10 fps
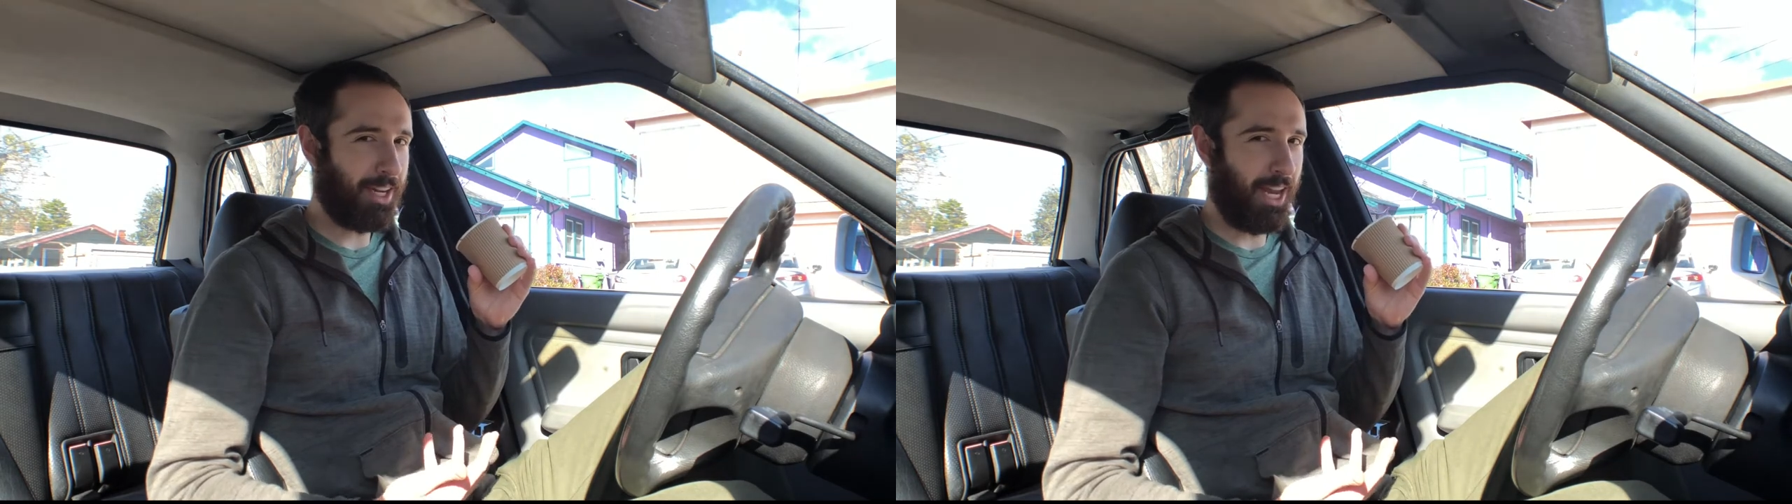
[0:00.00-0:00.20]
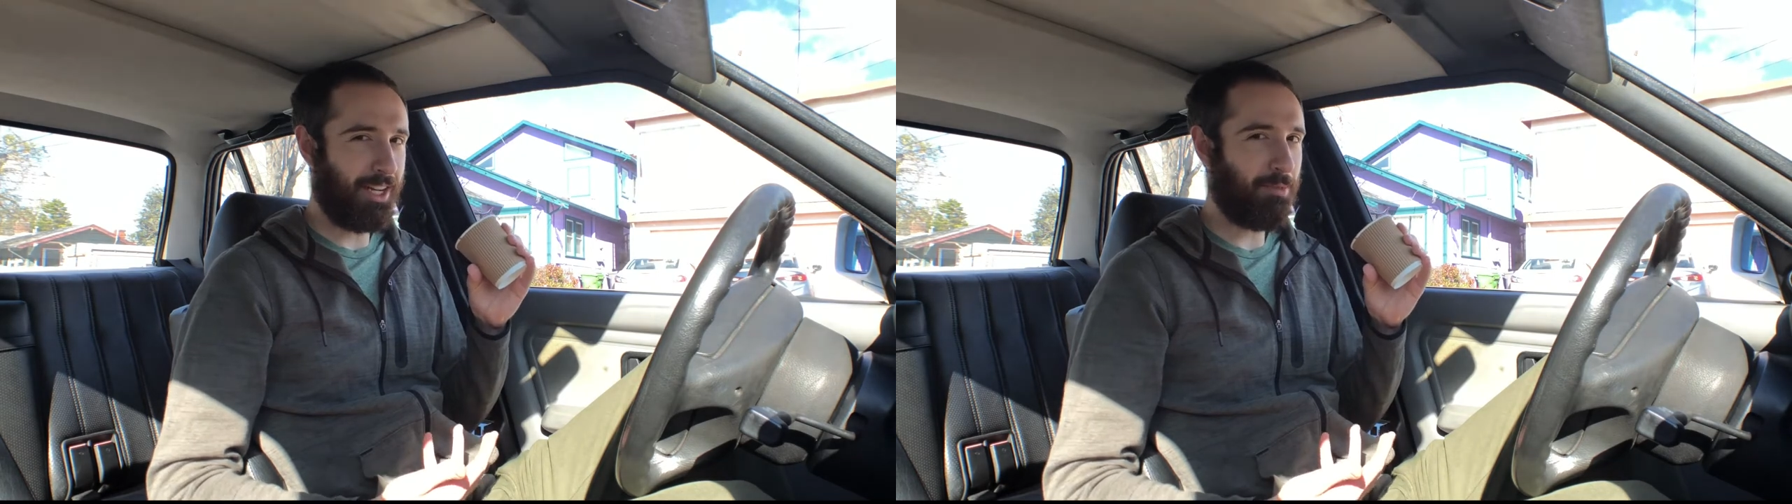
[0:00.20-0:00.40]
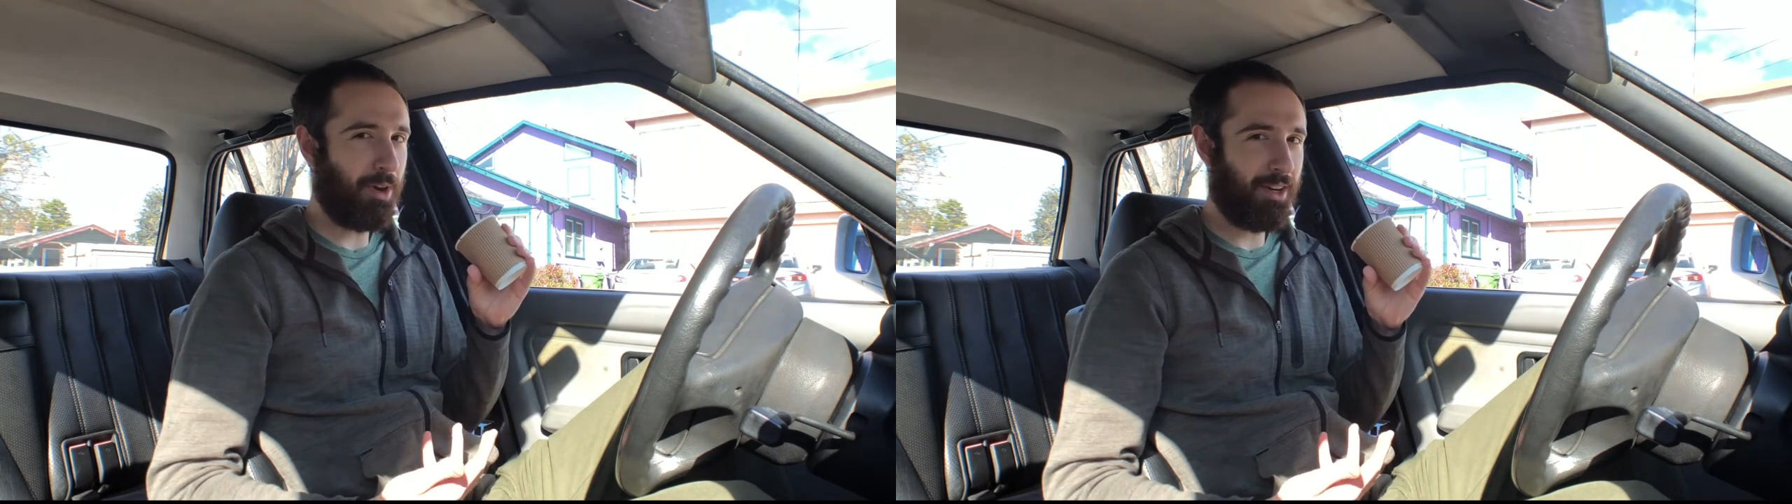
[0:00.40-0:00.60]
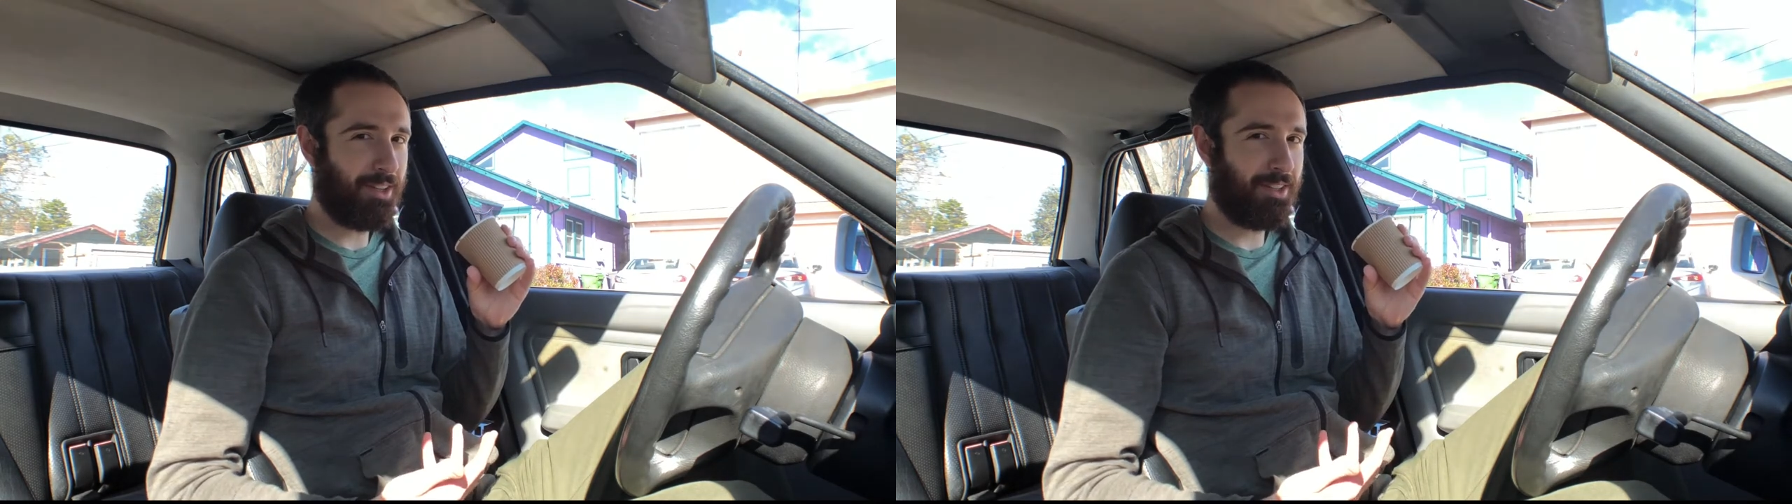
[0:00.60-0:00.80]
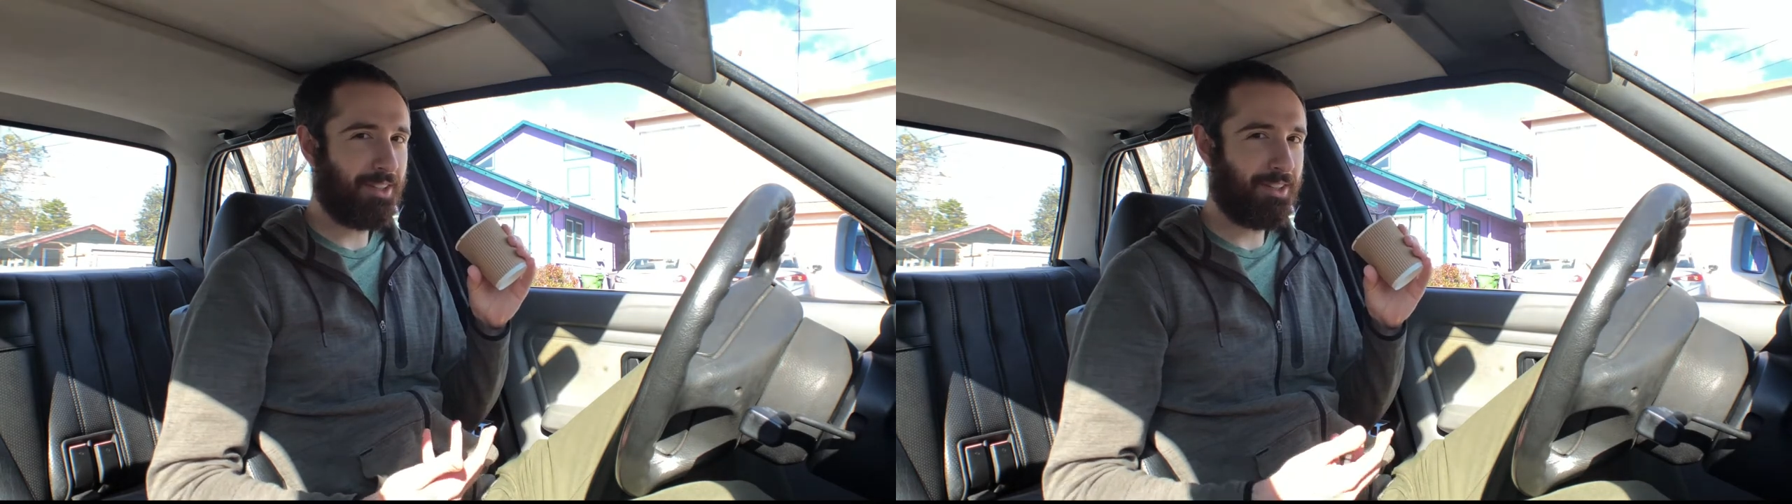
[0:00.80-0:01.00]
candy
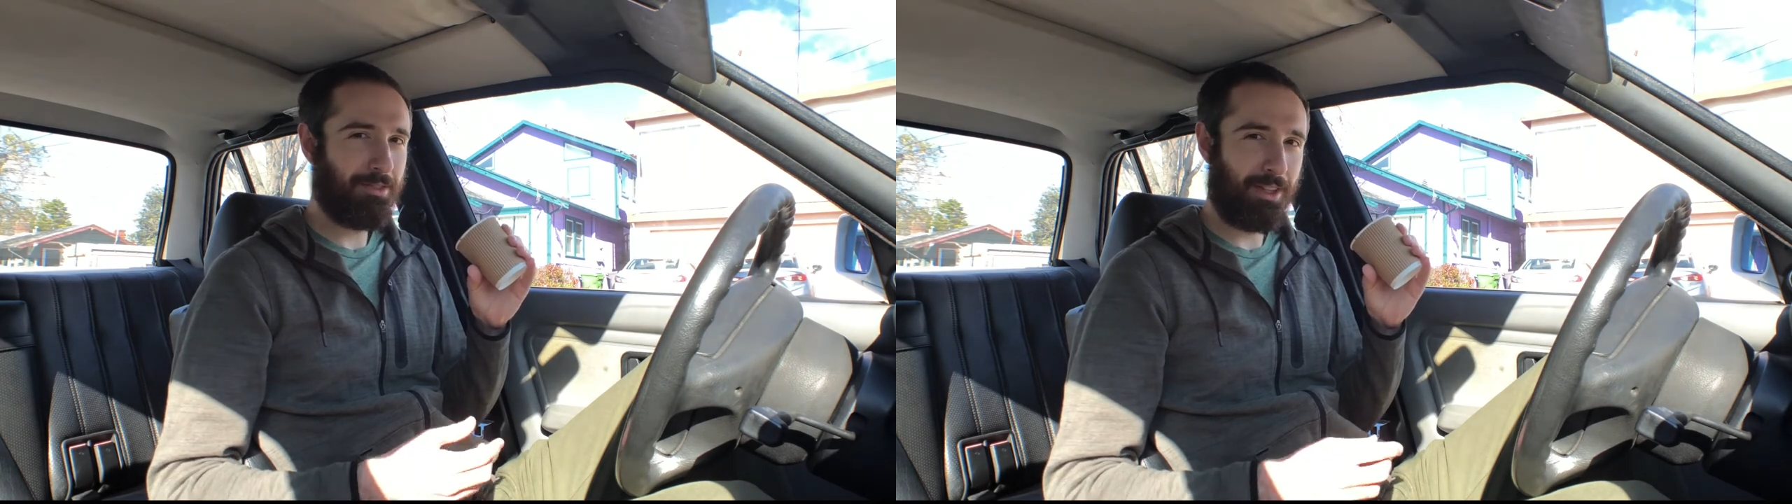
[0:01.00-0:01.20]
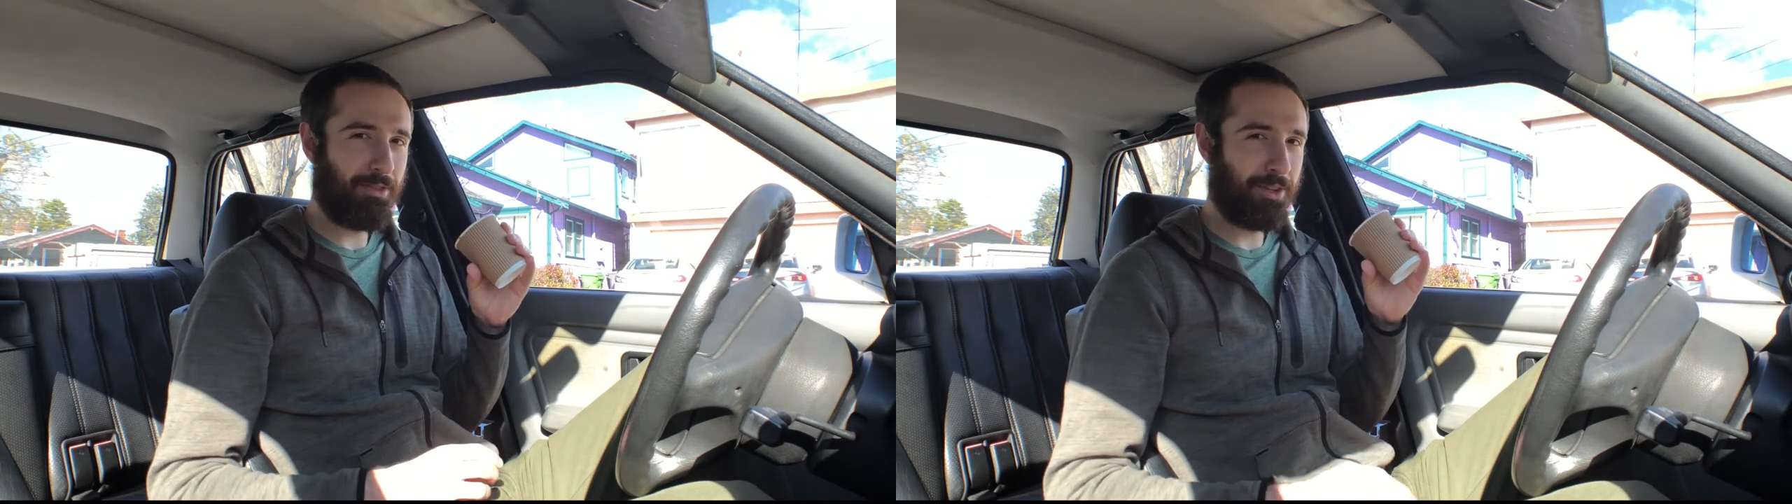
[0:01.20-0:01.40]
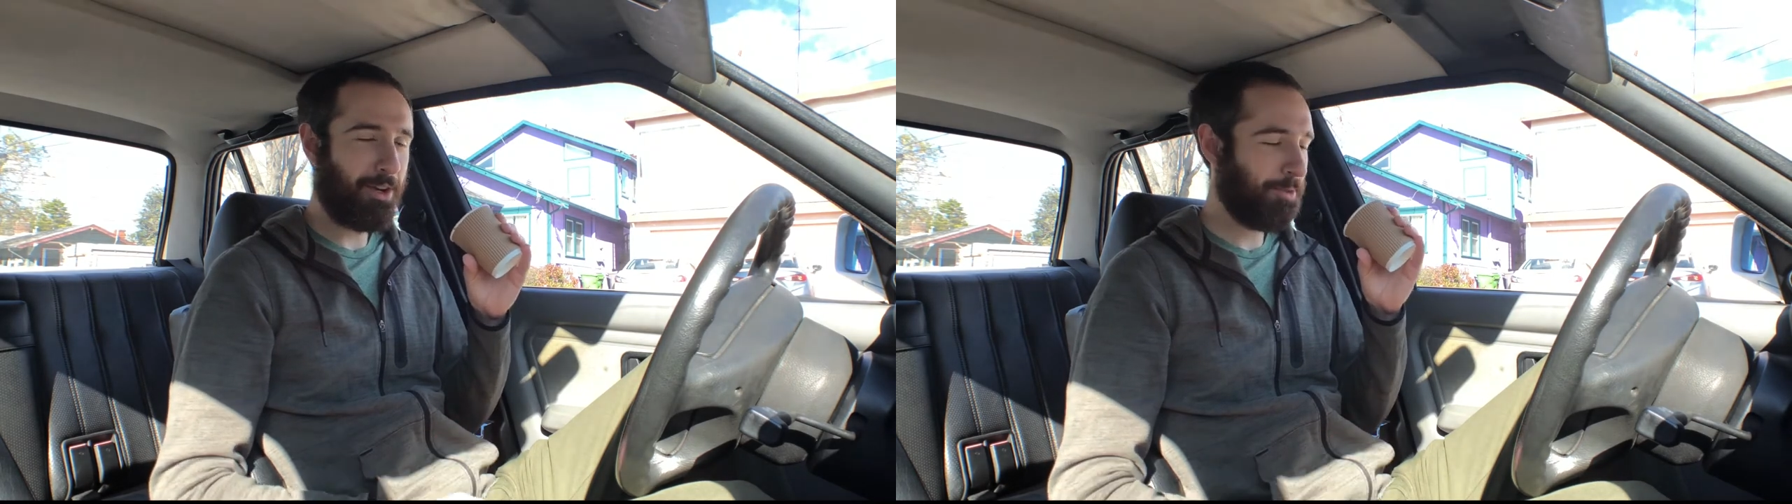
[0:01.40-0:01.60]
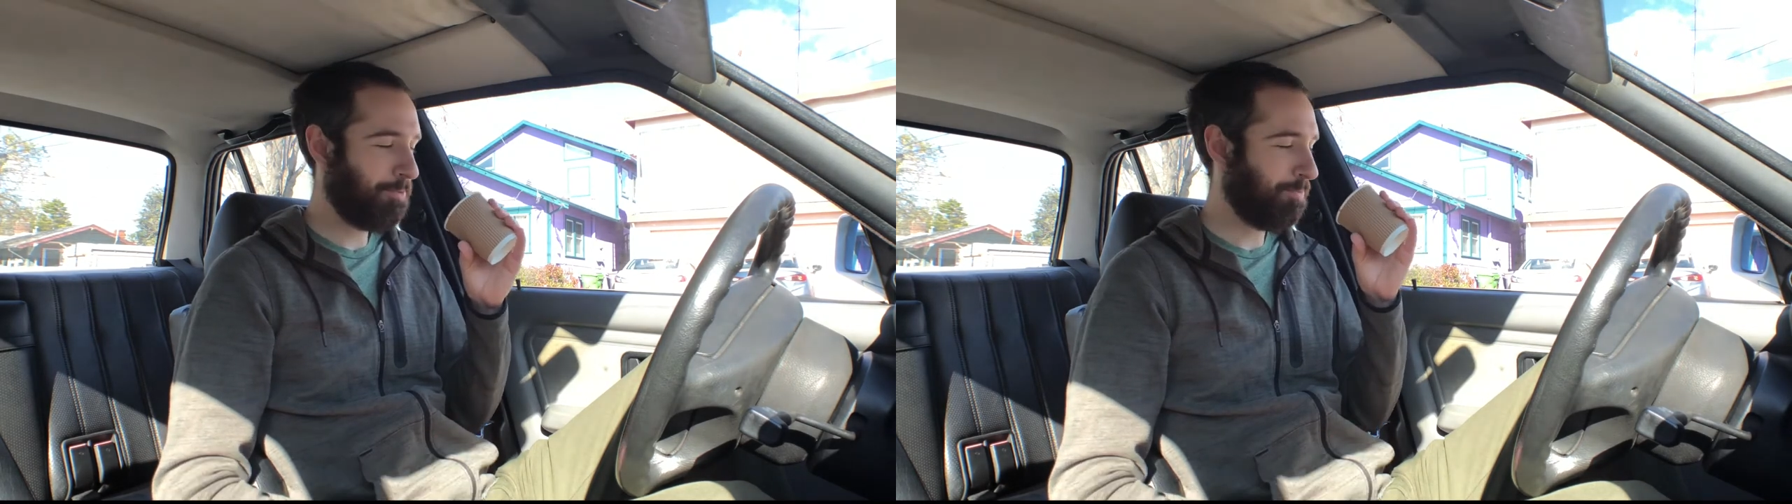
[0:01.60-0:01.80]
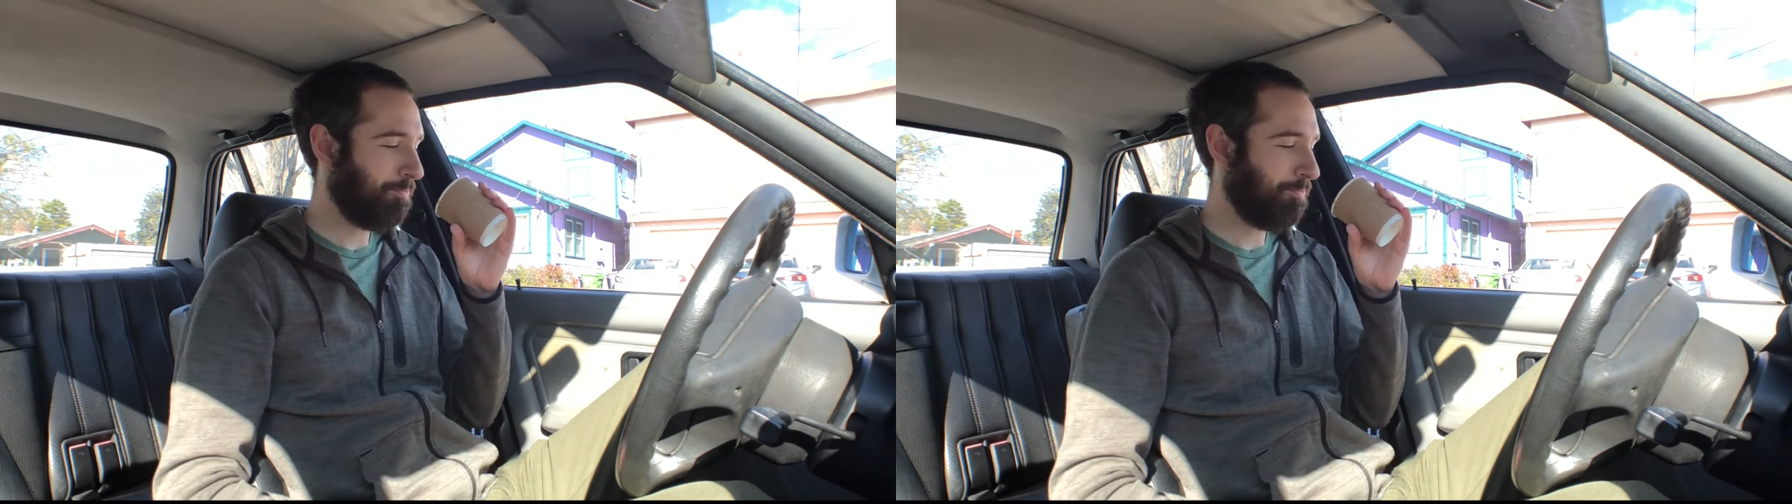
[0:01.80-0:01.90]
bar flavor note.